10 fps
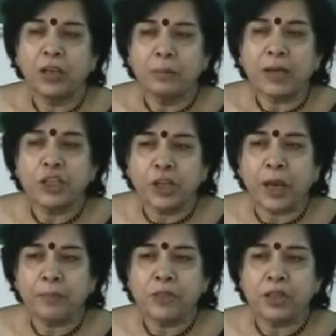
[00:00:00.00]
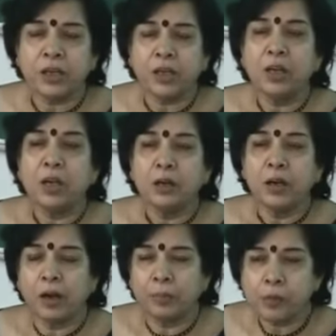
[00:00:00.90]
but she kept a
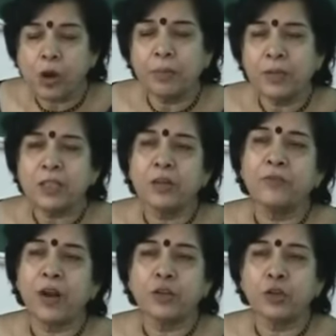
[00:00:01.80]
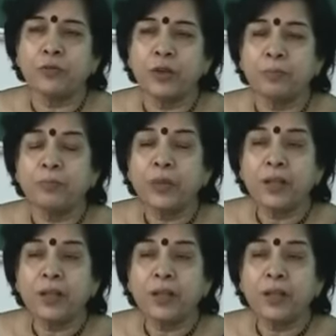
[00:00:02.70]
uh, promise in front of him